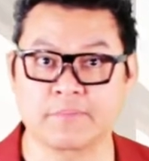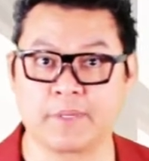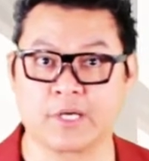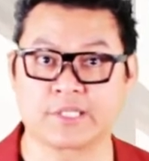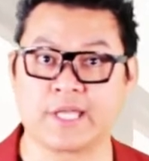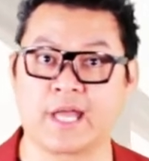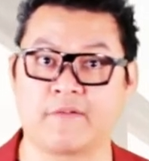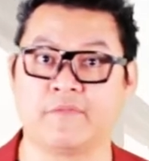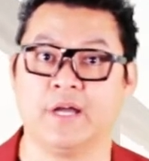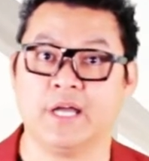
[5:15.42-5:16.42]
because they
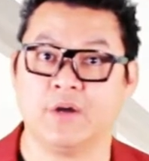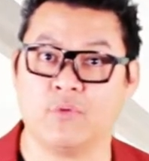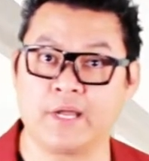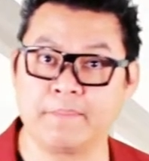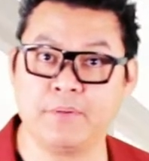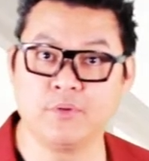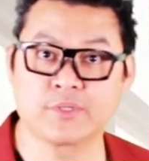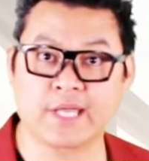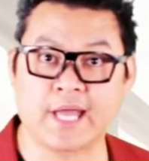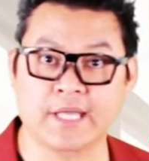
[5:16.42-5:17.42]
have one blue
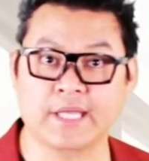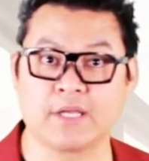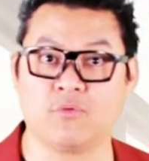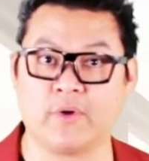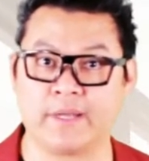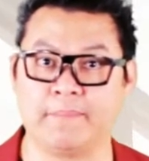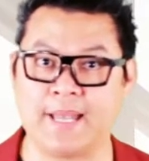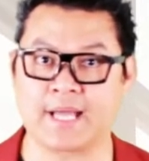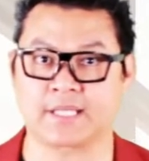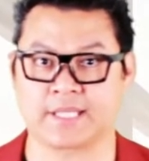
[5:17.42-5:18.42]
sock and one
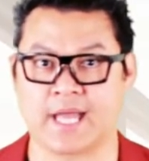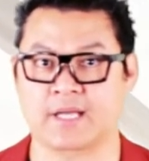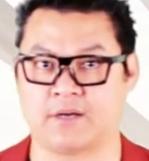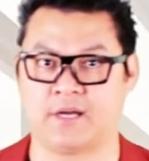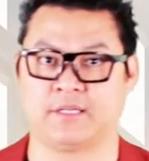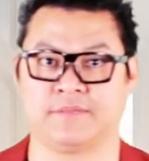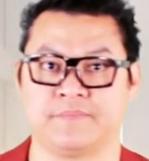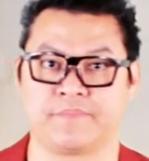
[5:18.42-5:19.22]
black sock on.